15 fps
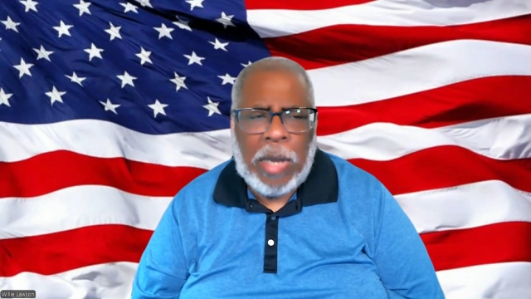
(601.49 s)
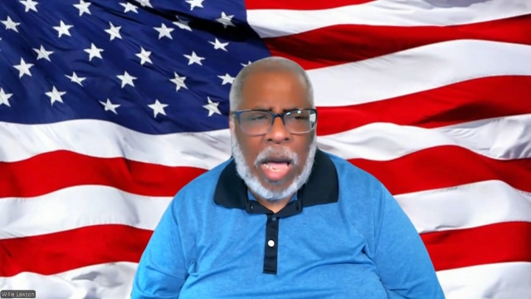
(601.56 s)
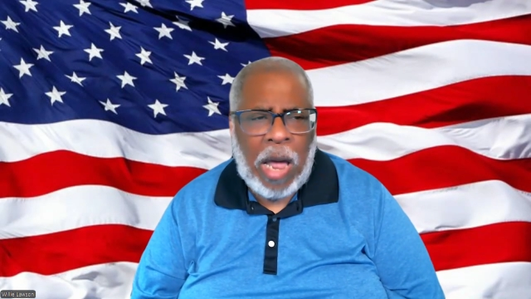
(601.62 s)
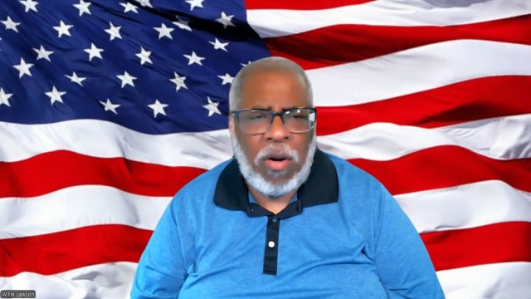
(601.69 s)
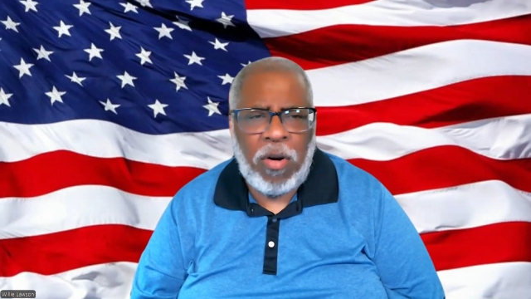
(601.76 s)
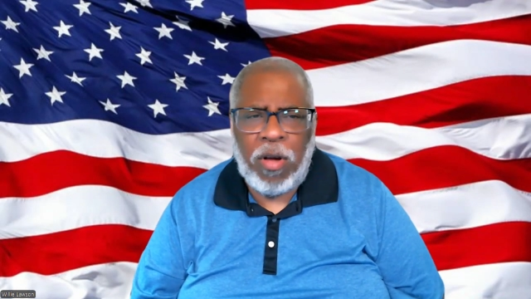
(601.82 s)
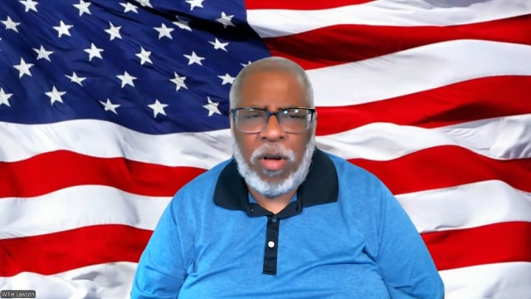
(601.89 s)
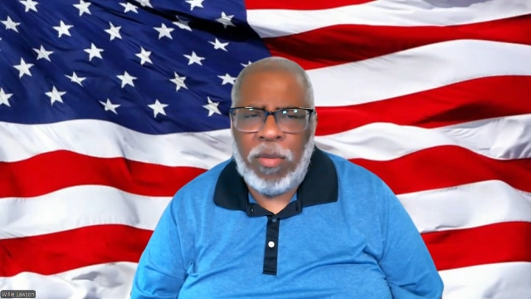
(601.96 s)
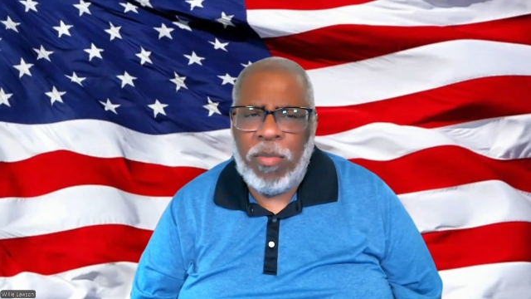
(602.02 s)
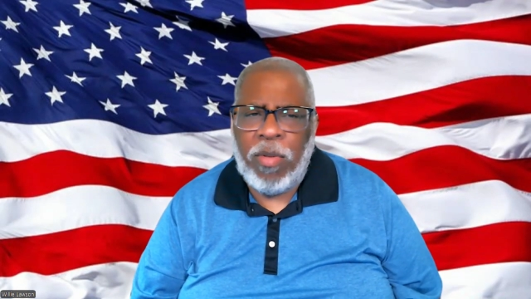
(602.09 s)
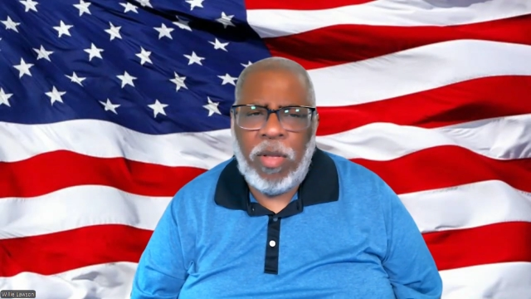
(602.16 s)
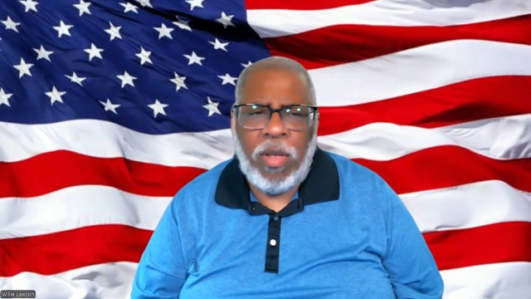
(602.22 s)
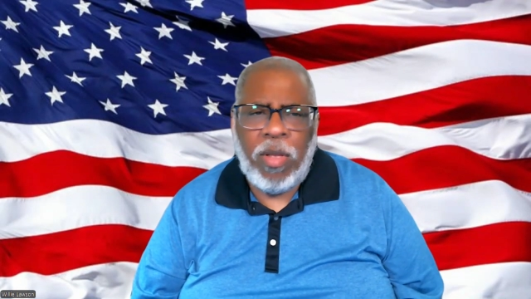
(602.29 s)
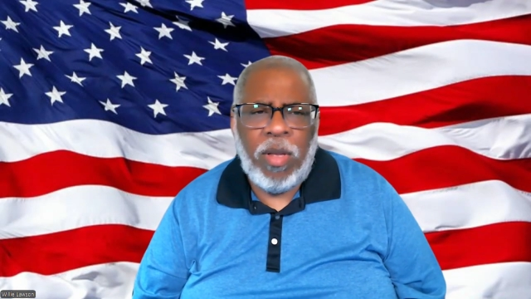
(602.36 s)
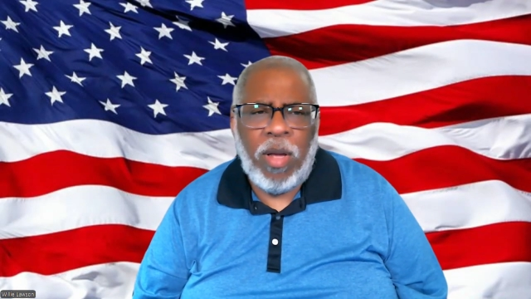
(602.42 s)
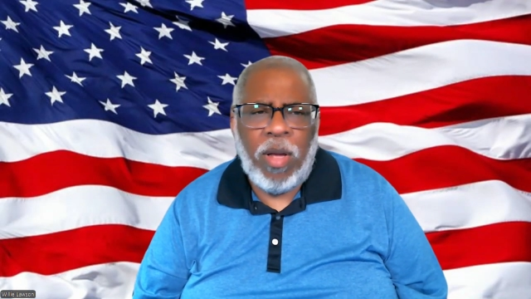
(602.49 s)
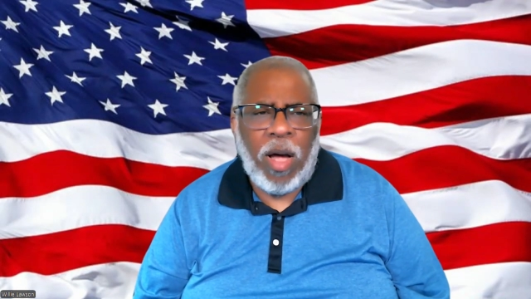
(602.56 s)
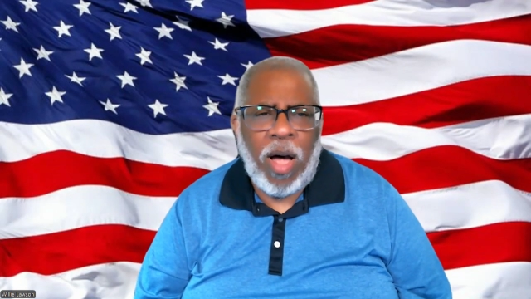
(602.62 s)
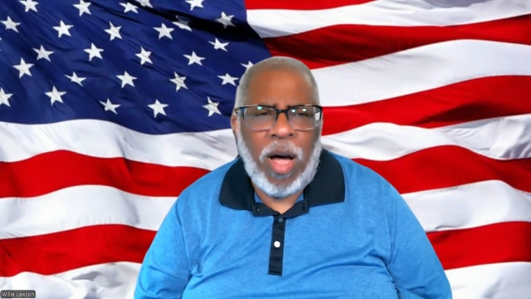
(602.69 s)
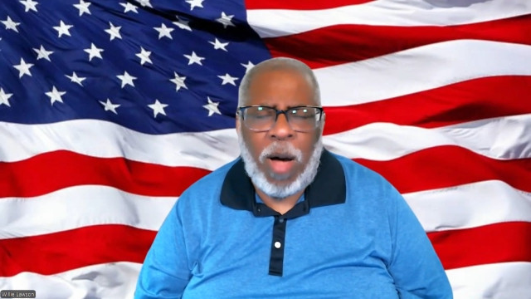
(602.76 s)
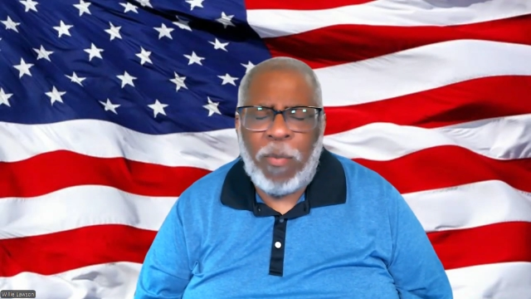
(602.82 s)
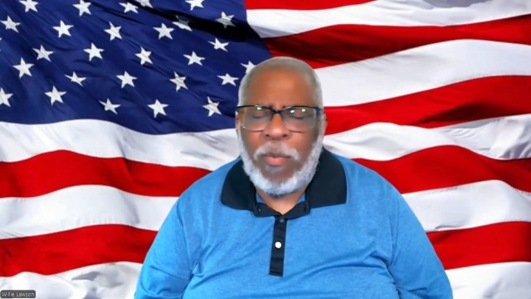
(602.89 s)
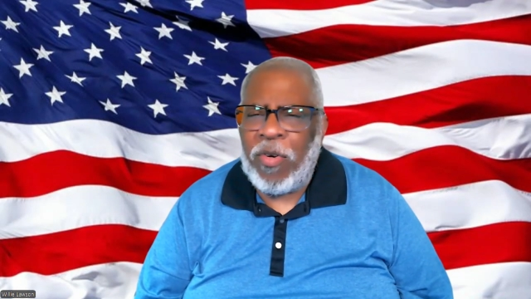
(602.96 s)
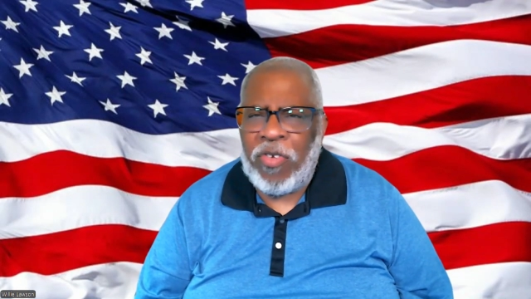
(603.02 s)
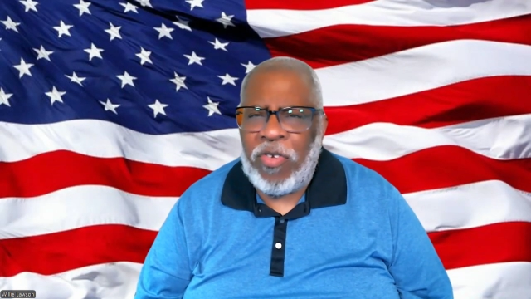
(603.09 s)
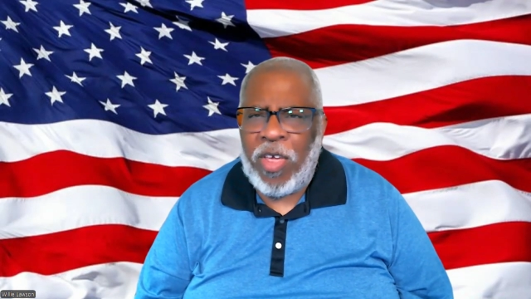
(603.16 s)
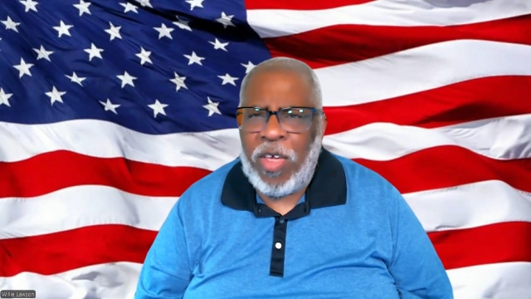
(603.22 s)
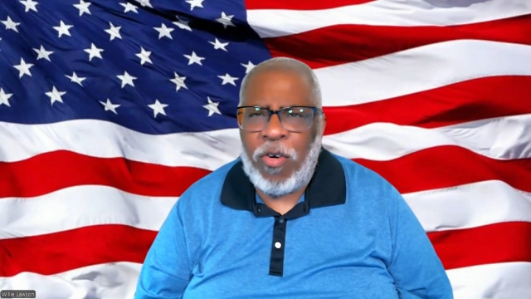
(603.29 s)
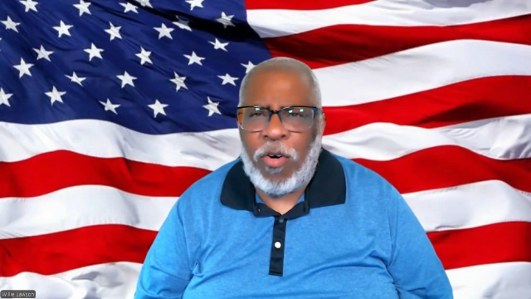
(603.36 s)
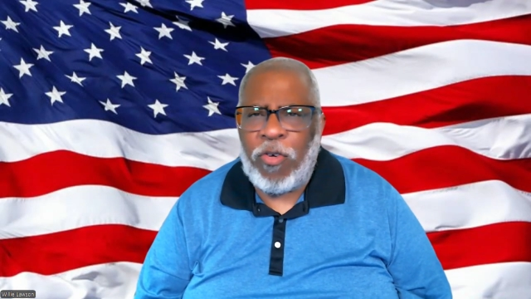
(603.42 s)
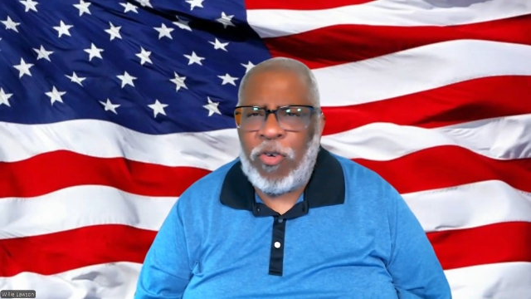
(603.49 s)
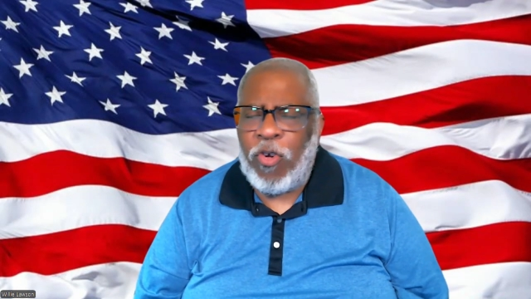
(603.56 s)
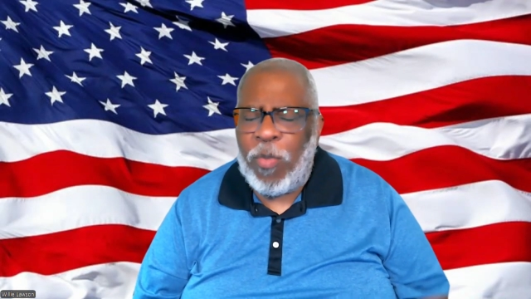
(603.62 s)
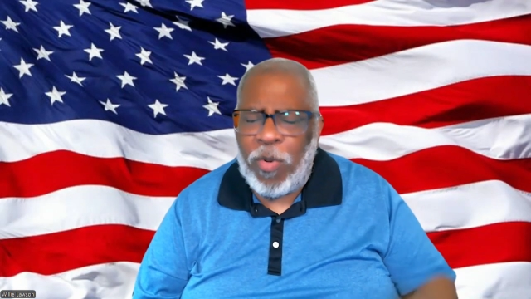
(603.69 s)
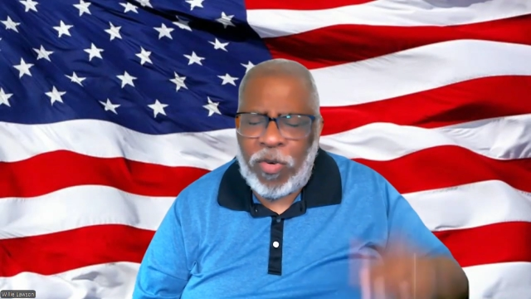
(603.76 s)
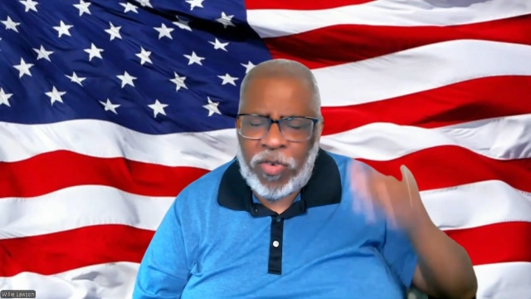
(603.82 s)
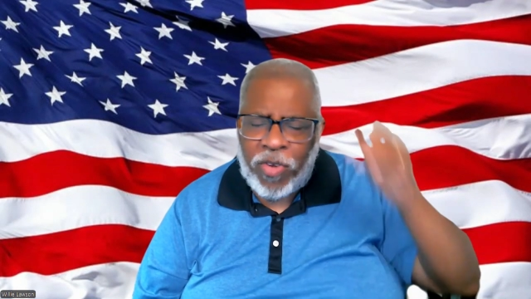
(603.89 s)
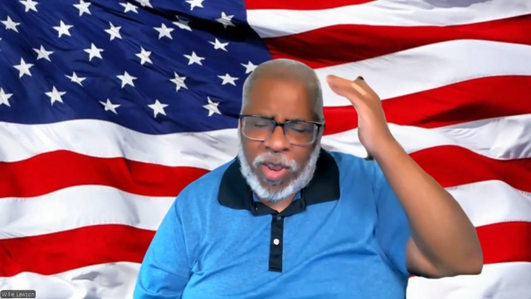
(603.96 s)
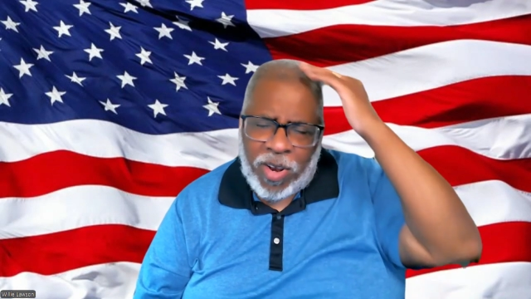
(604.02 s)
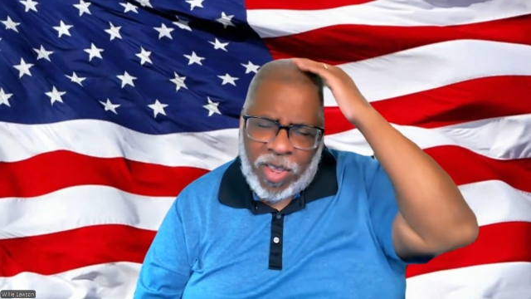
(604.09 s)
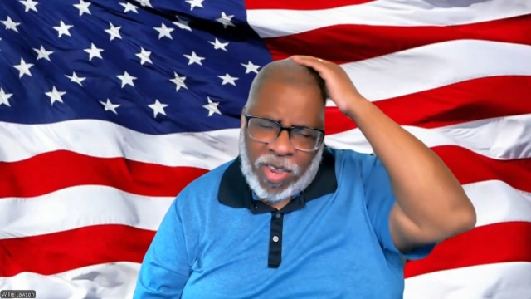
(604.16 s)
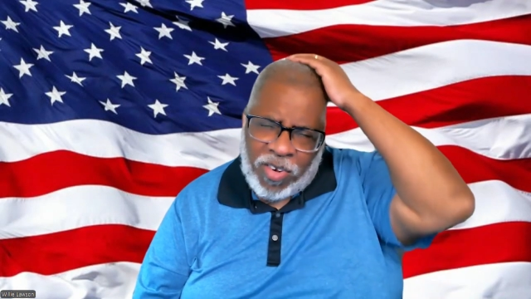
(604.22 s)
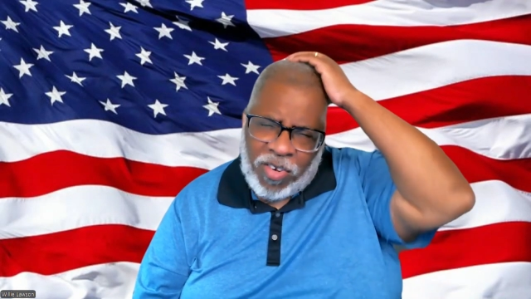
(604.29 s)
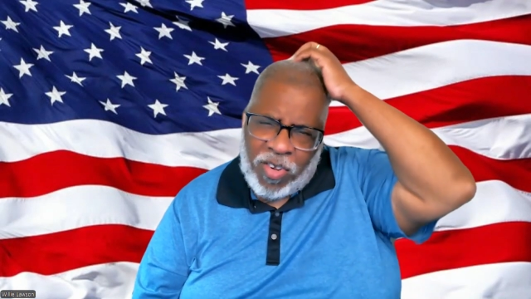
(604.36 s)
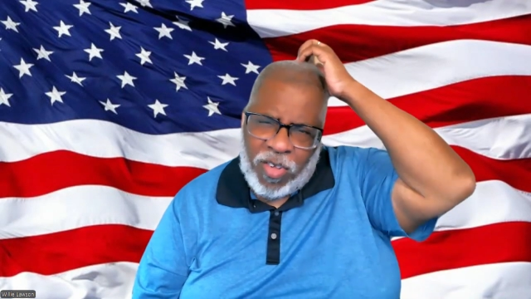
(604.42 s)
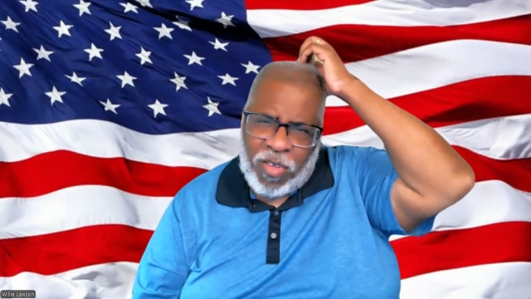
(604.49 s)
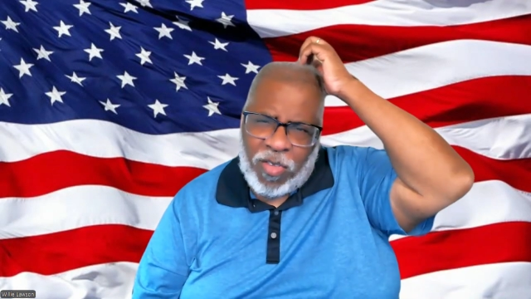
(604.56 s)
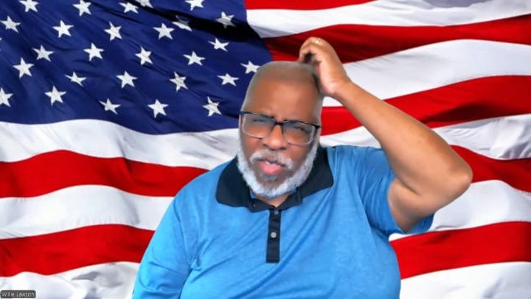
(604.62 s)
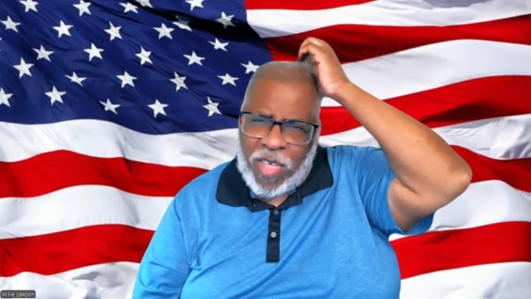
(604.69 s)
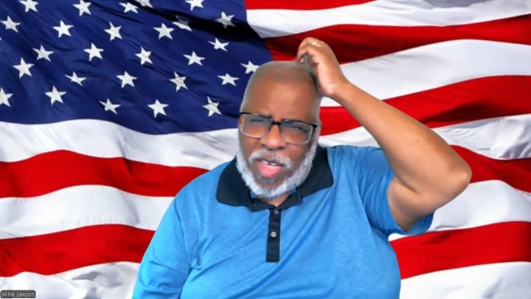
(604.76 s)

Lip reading: I don't know, a percent or 2% until